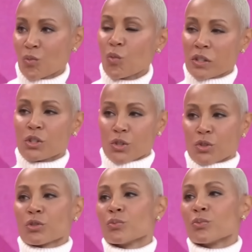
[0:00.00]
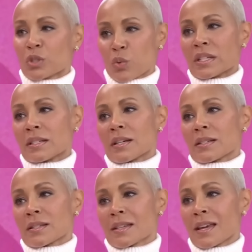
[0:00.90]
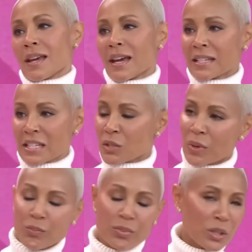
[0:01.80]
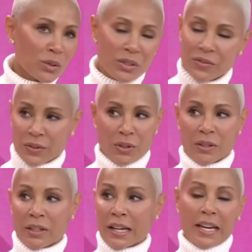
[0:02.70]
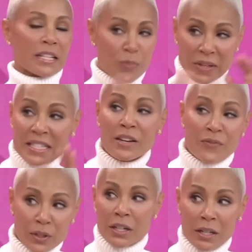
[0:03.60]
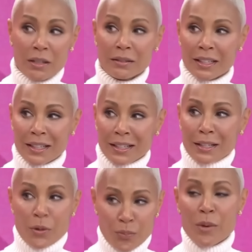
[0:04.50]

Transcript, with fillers: what's true between us. Wow. And it's been beautiful. It's been difficult. It's been difficult, but